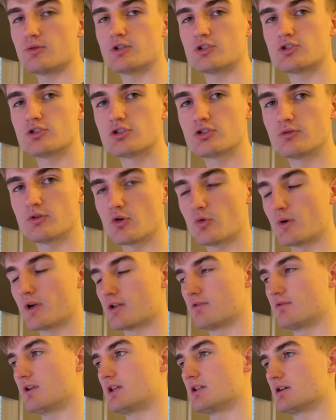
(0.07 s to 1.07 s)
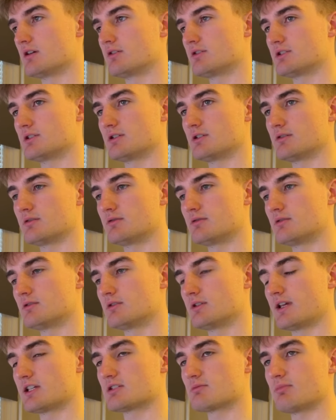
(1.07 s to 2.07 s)
I'd just do a quick video to
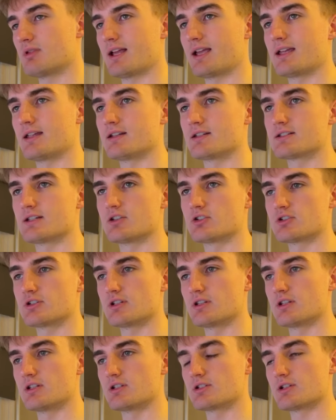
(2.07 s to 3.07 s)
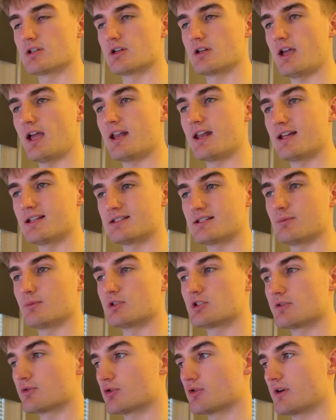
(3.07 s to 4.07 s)
explain essentially this N8N
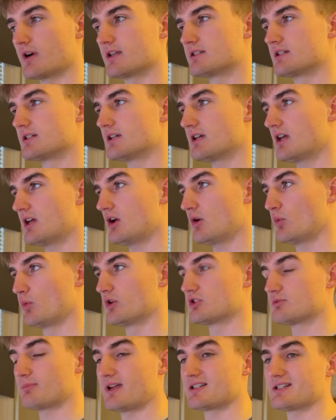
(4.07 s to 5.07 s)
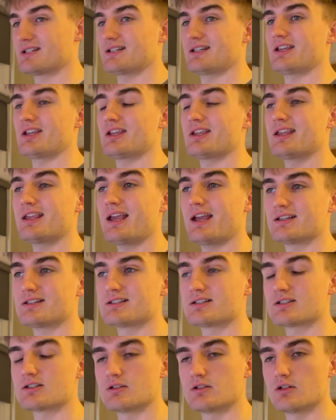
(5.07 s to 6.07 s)
which I've created, which basically
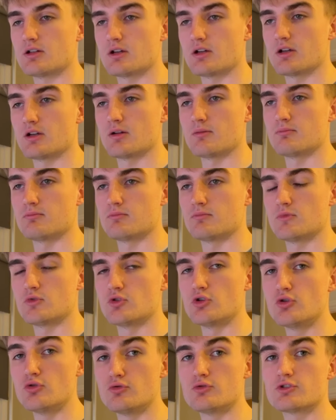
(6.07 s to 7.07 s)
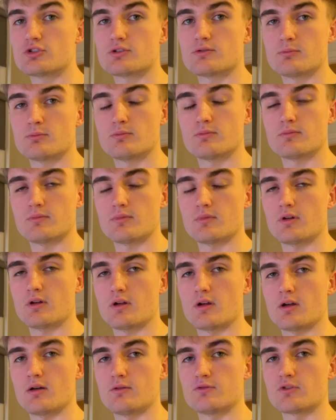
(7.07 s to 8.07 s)
gets news
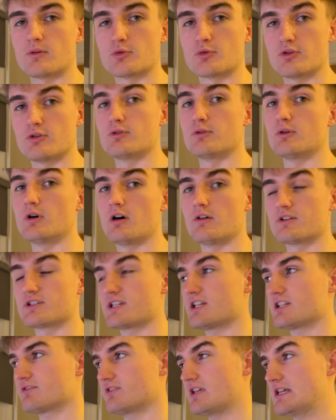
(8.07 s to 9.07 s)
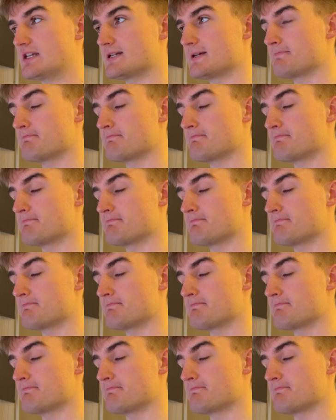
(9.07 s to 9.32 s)
from Google RSS feed.